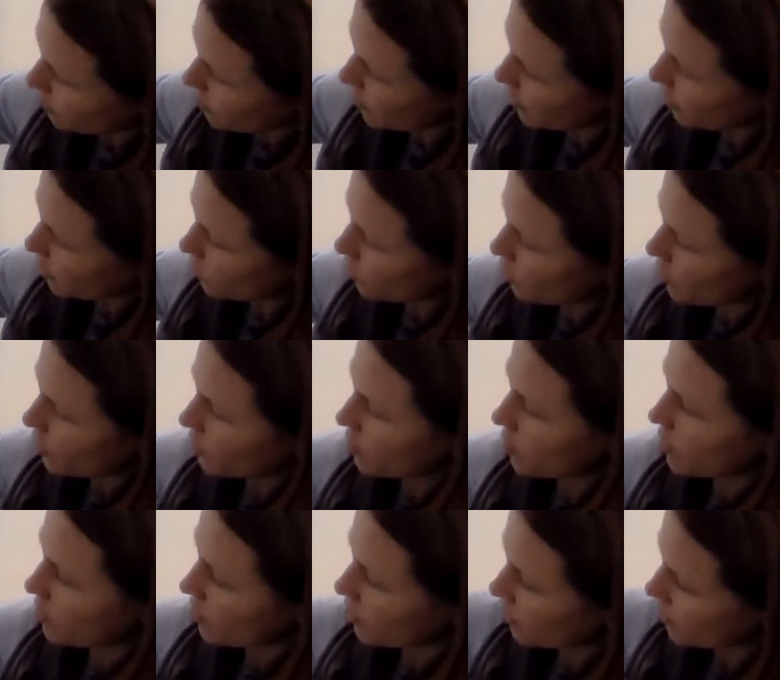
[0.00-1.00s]
with our
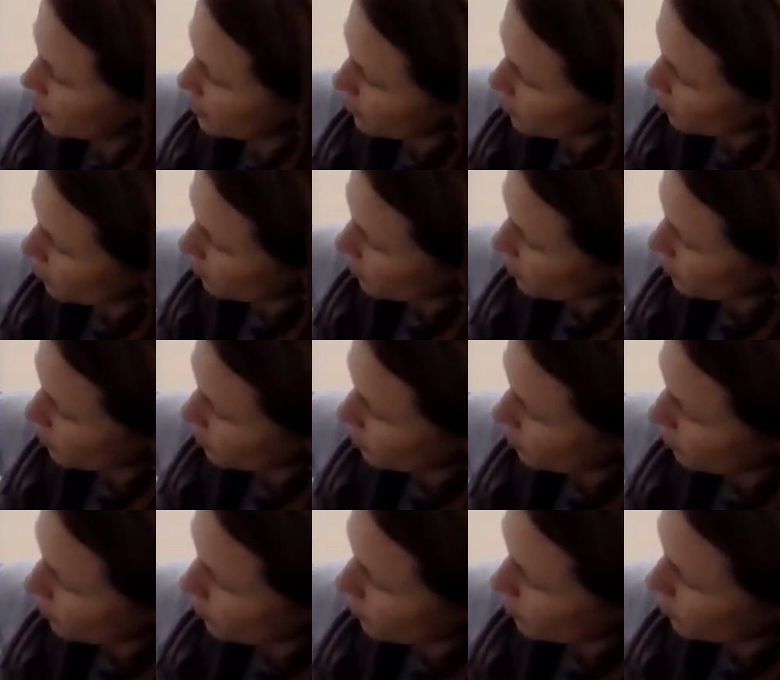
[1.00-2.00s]
transverse line. Sorry, that's not
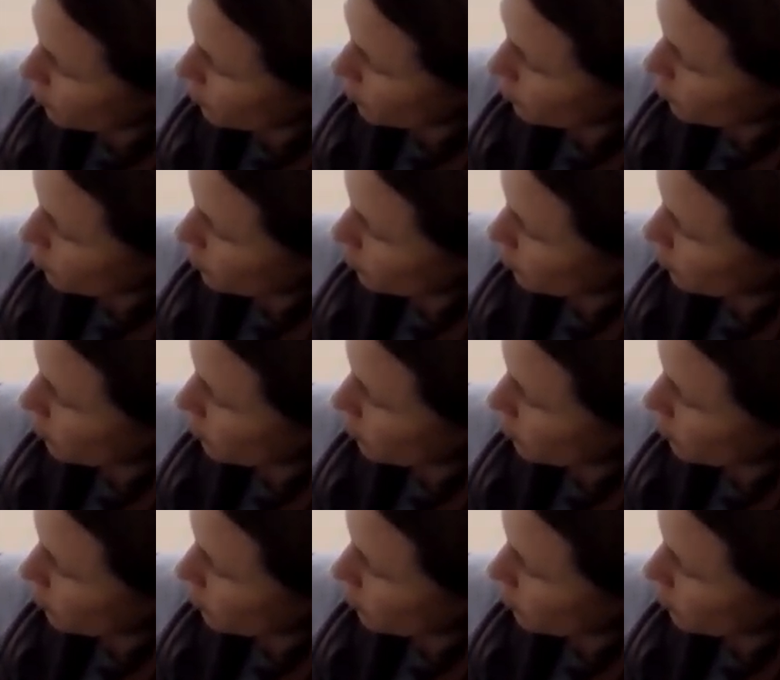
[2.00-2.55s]
very well drawn.